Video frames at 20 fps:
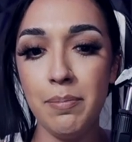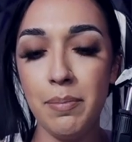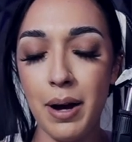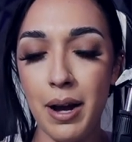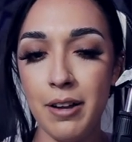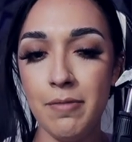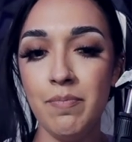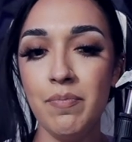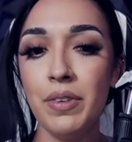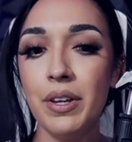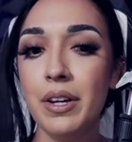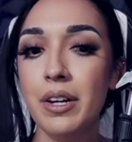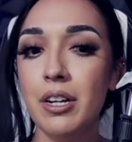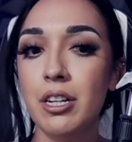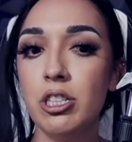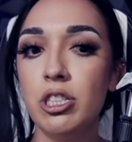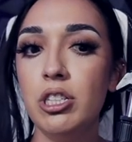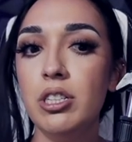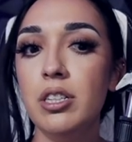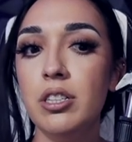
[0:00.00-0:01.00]
But
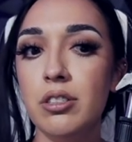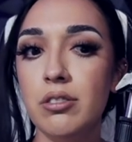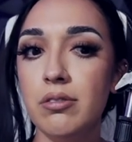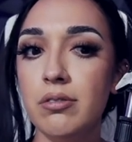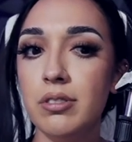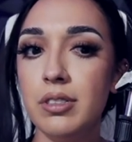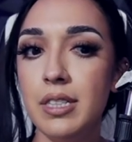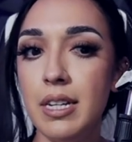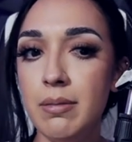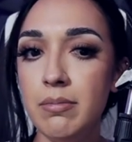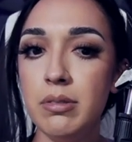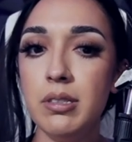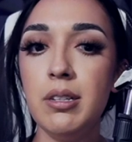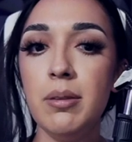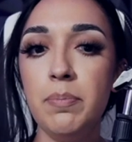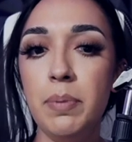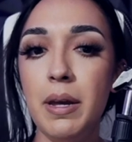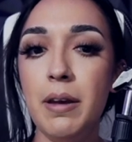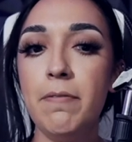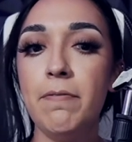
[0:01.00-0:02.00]
she seems to
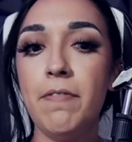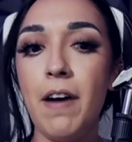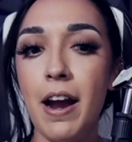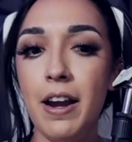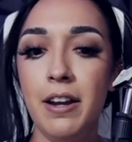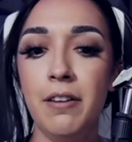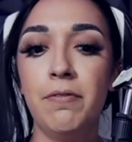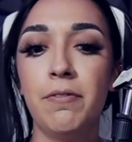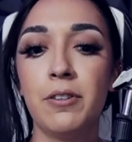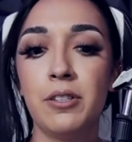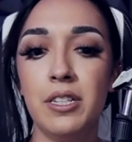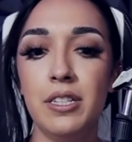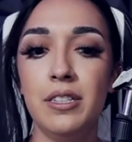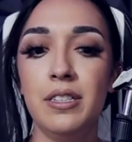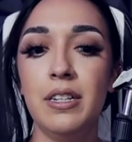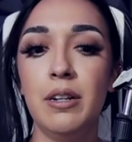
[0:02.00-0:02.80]
be fighting for Disney